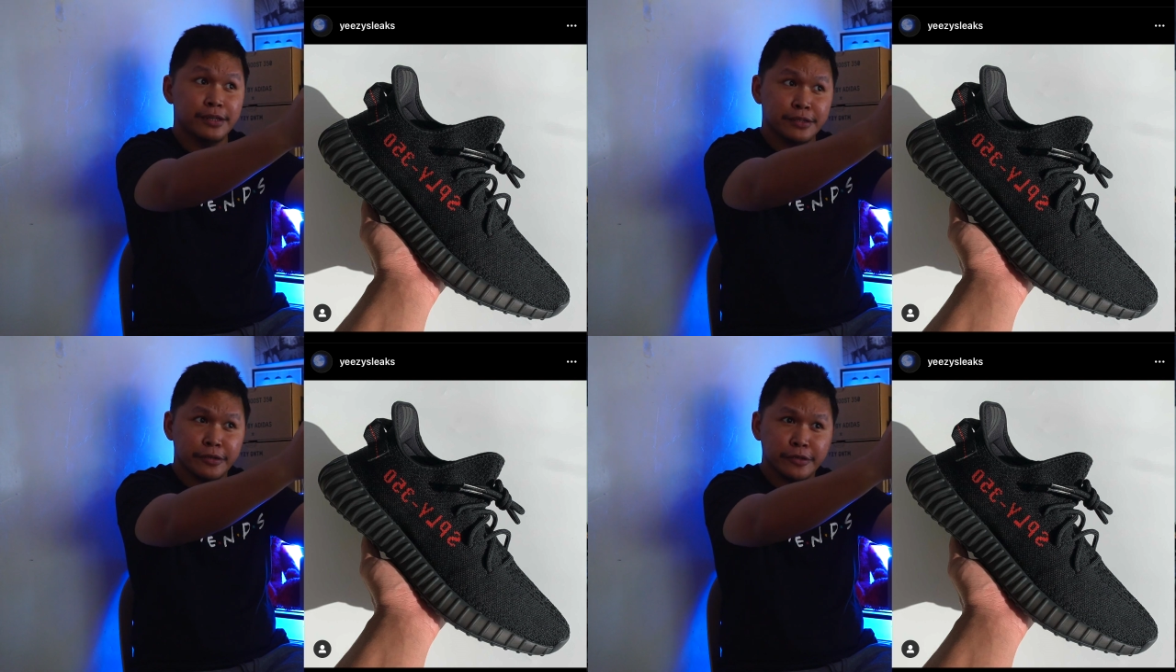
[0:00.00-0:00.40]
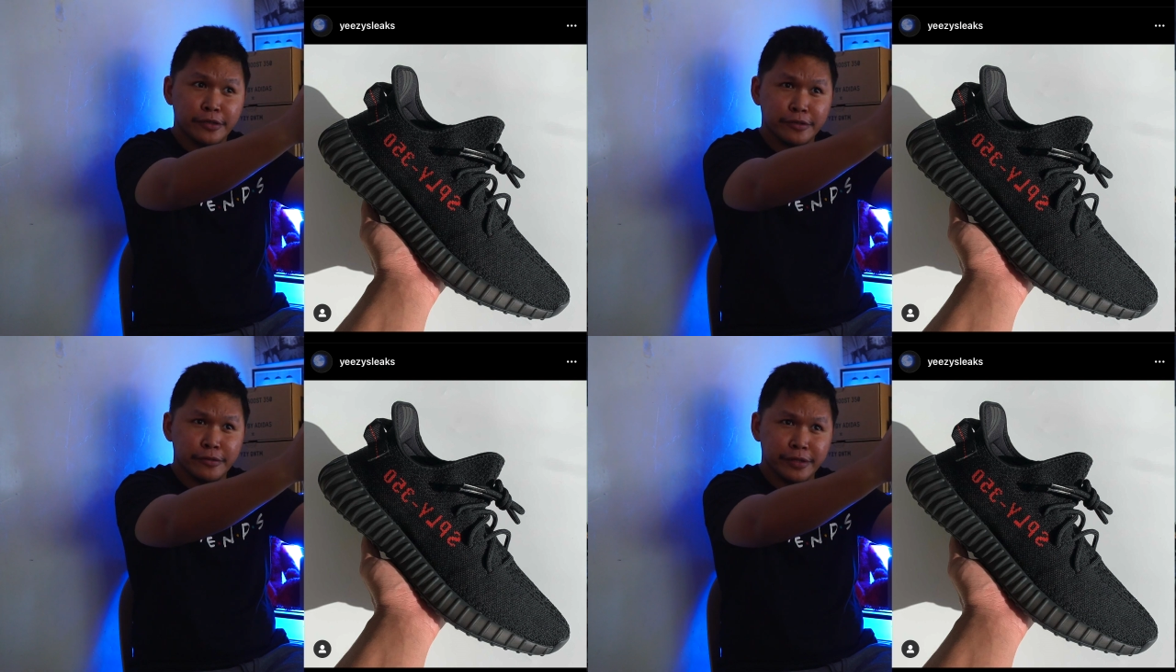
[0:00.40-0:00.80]
so
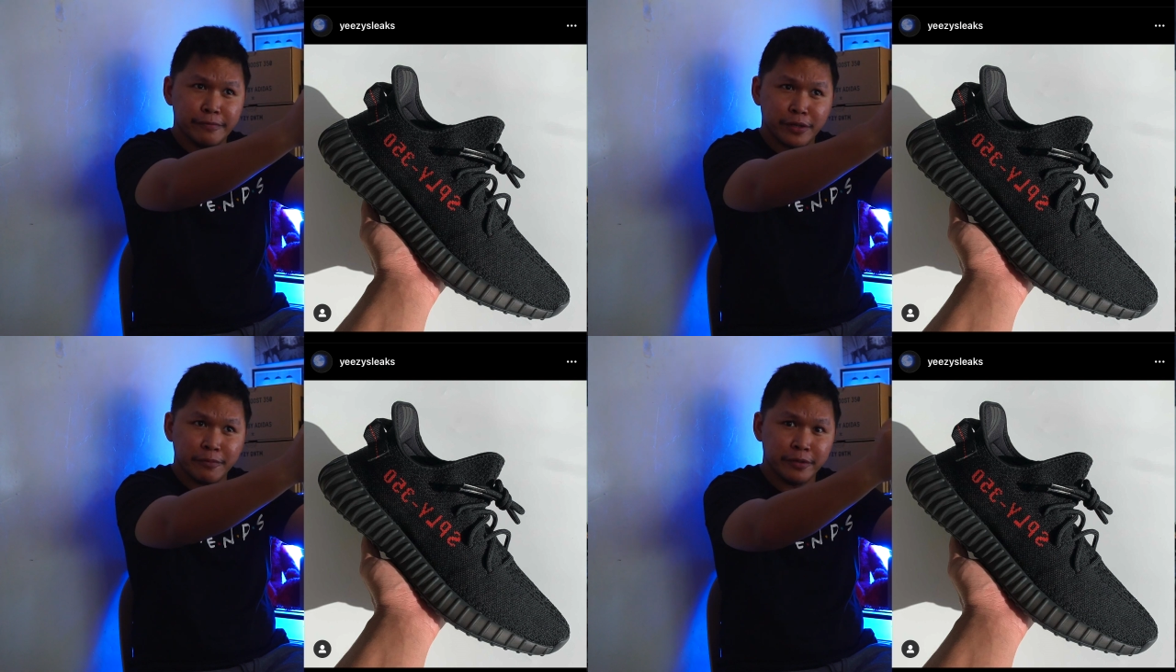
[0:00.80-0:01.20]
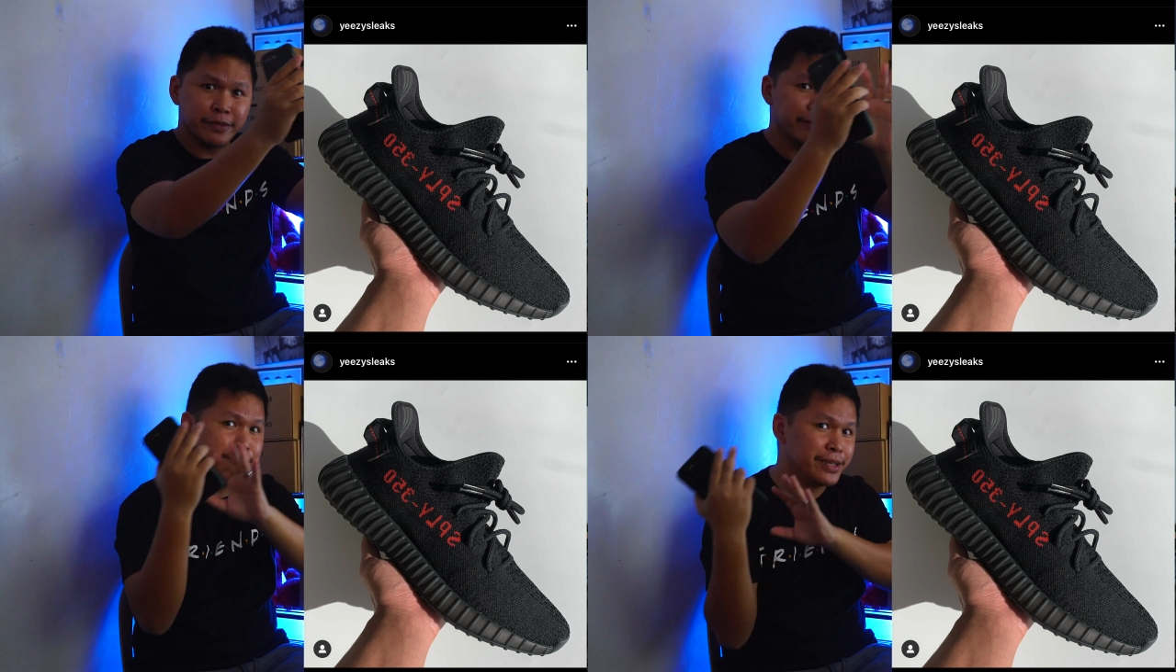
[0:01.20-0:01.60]
you will
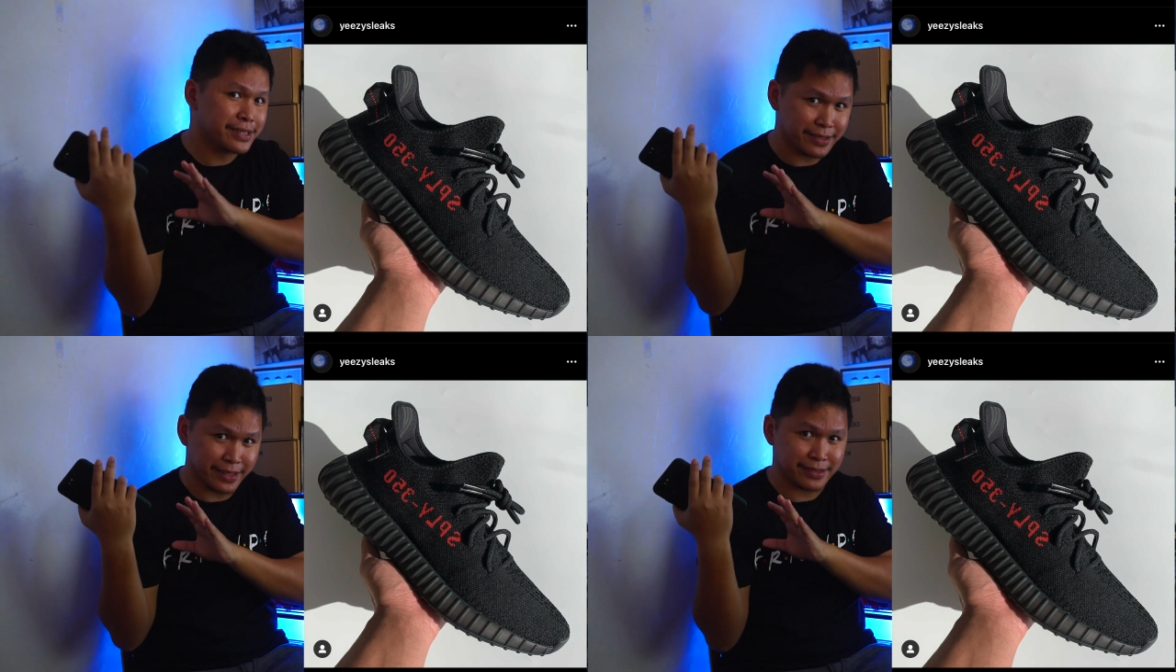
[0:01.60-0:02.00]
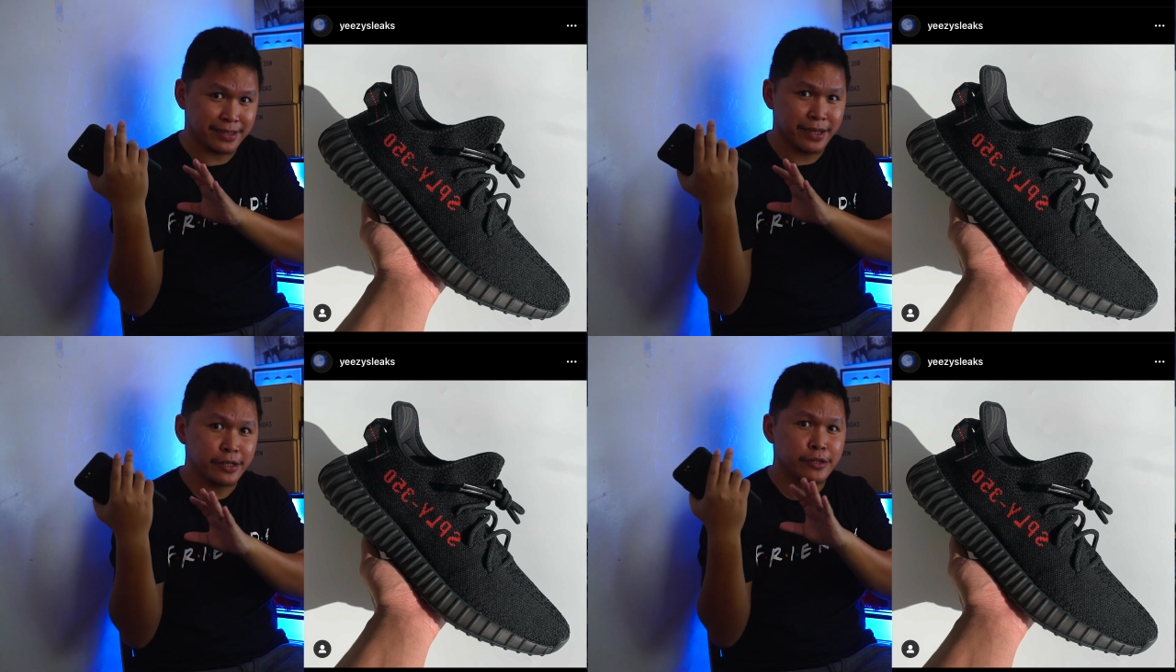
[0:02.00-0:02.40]
probably miss this.